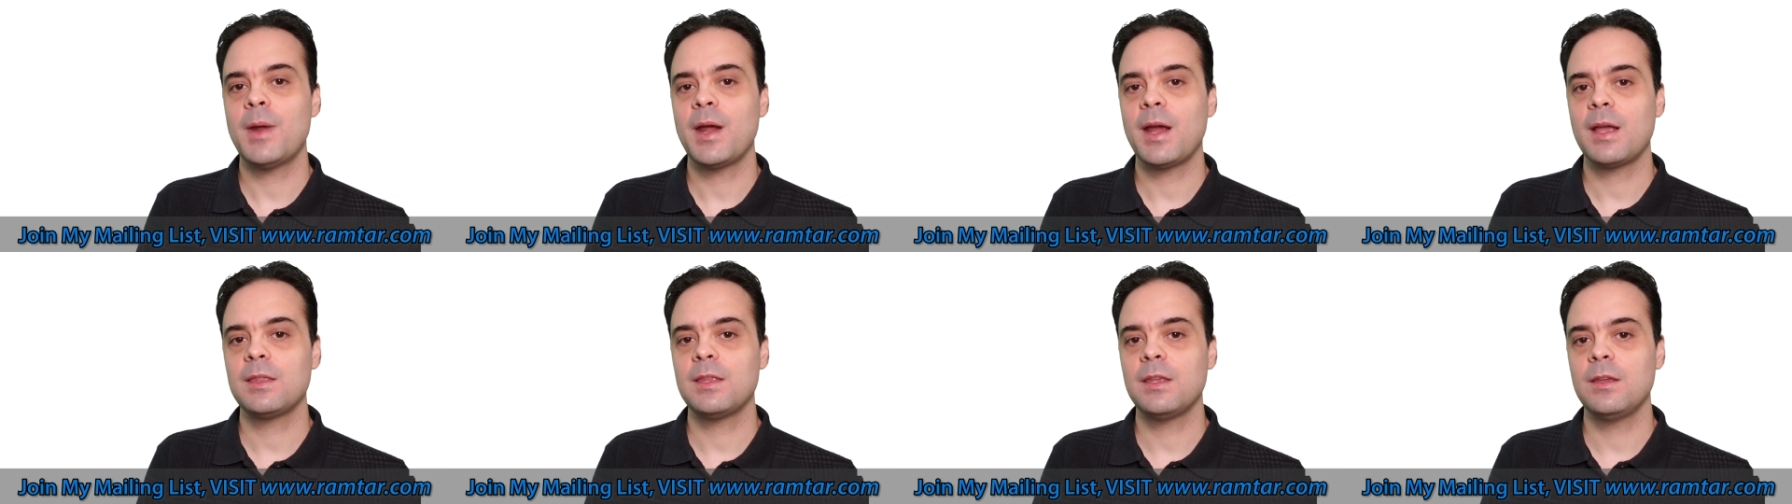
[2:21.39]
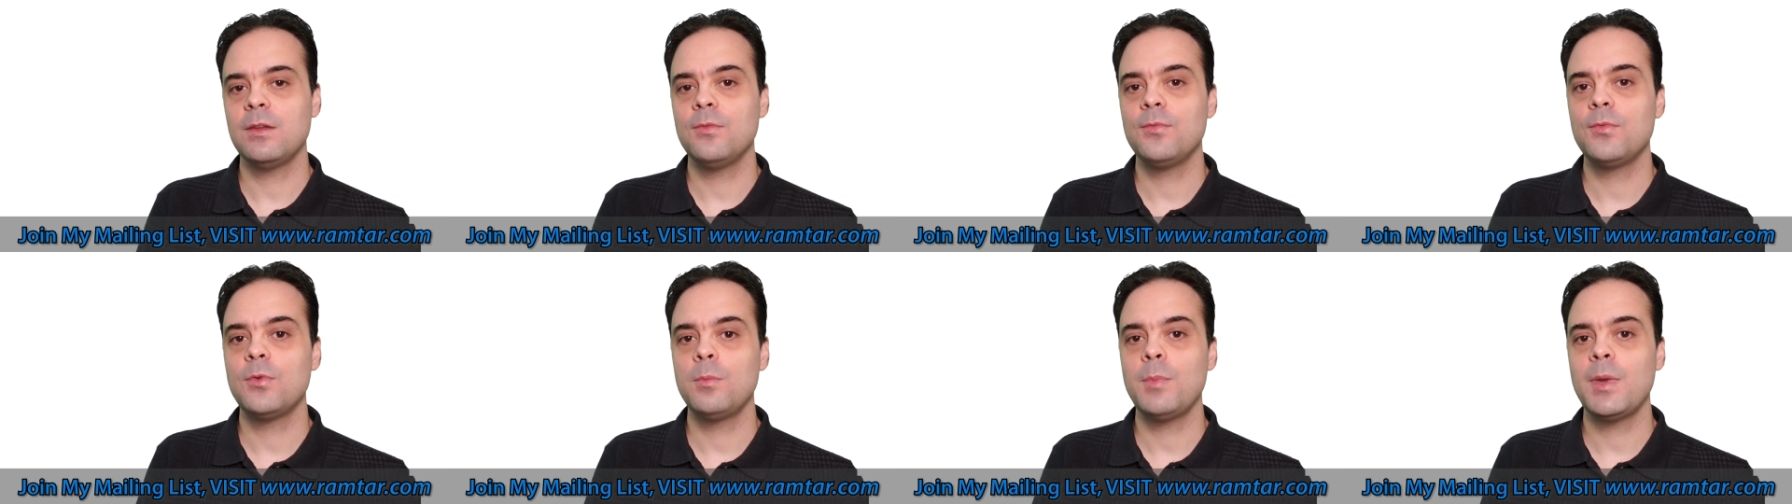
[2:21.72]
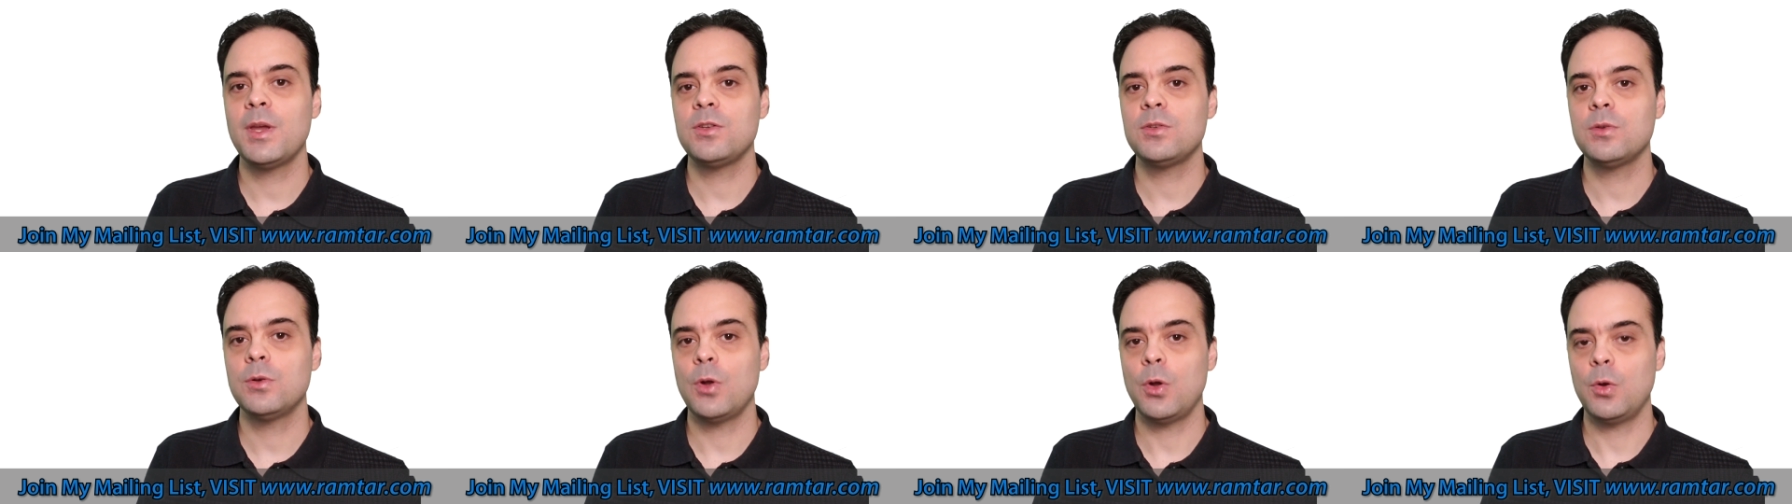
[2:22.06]
marketing
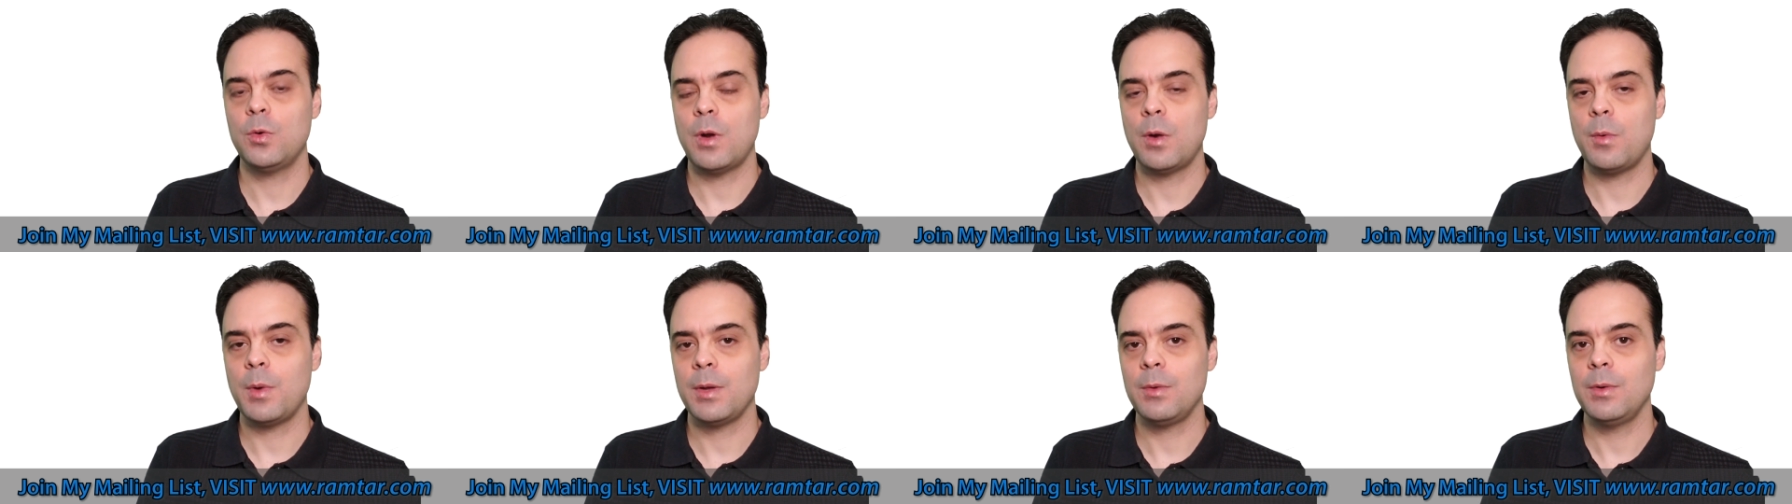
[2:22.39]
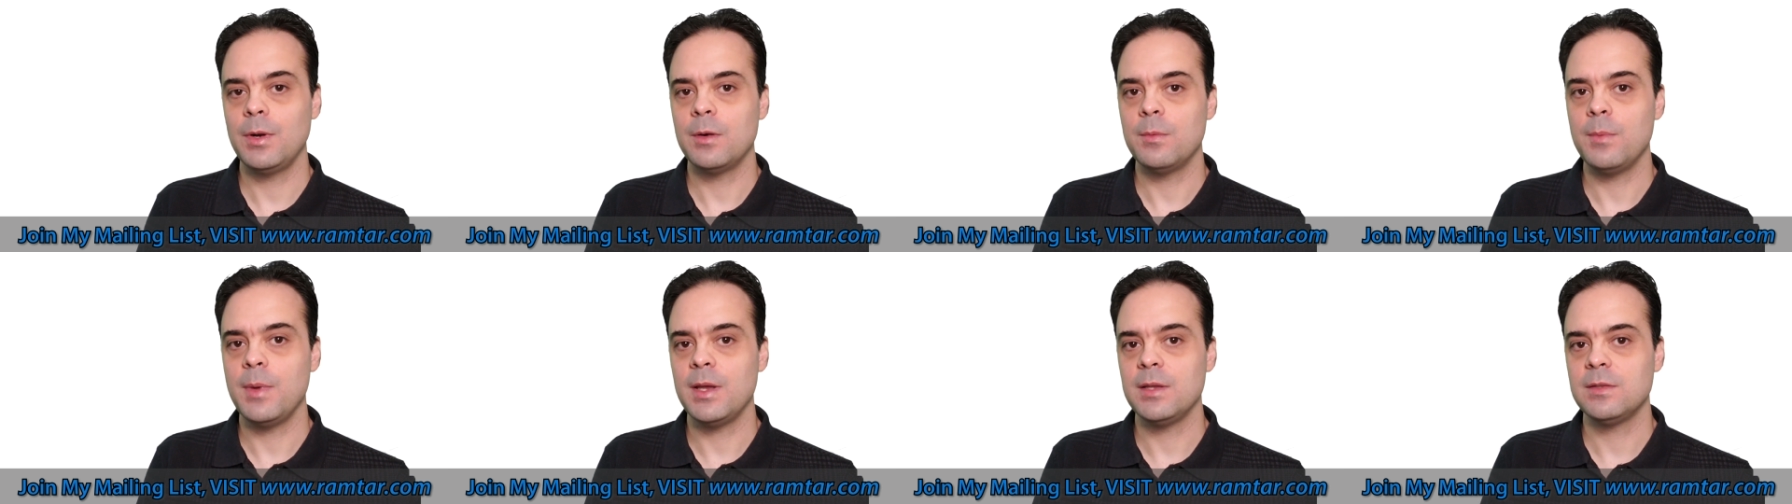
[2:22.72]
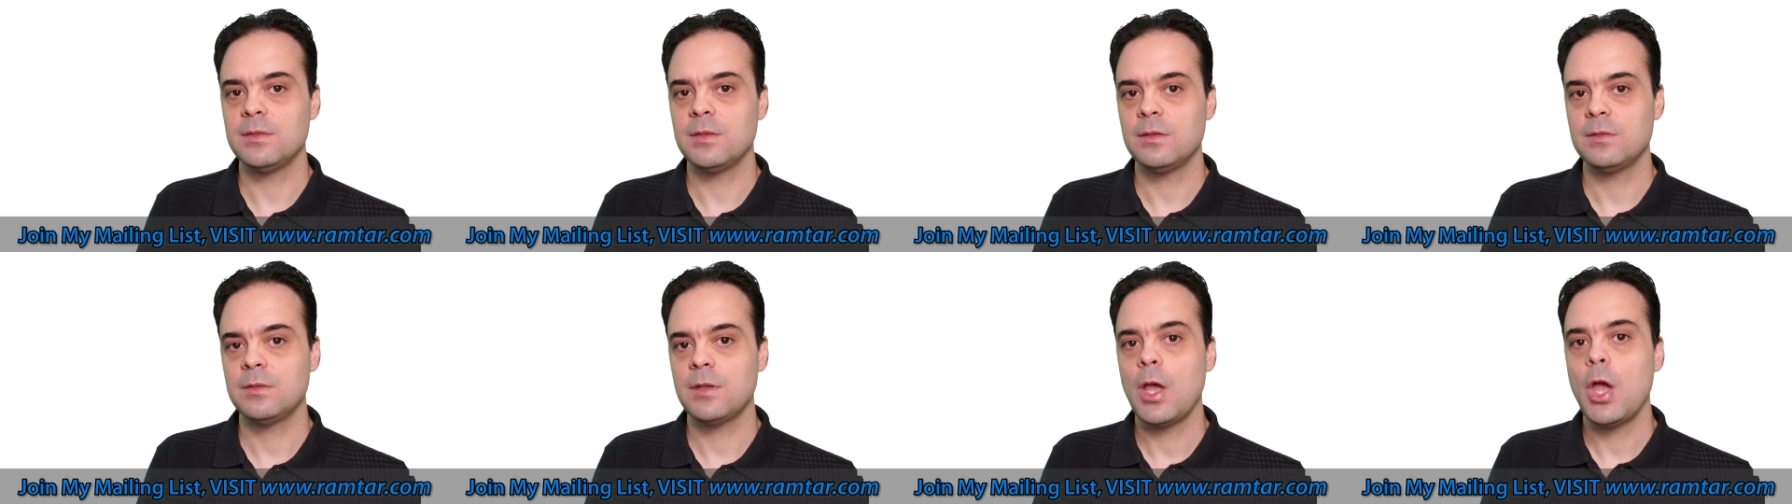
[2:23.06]
information on a regular
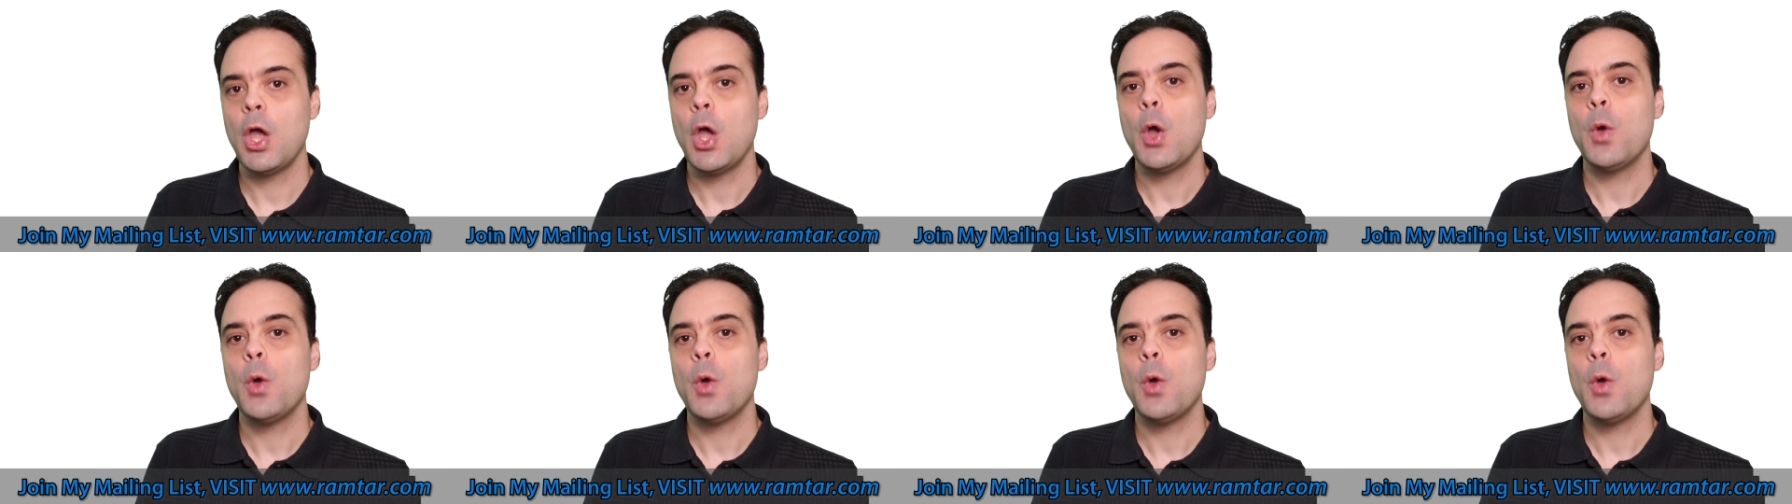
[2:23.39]
basis,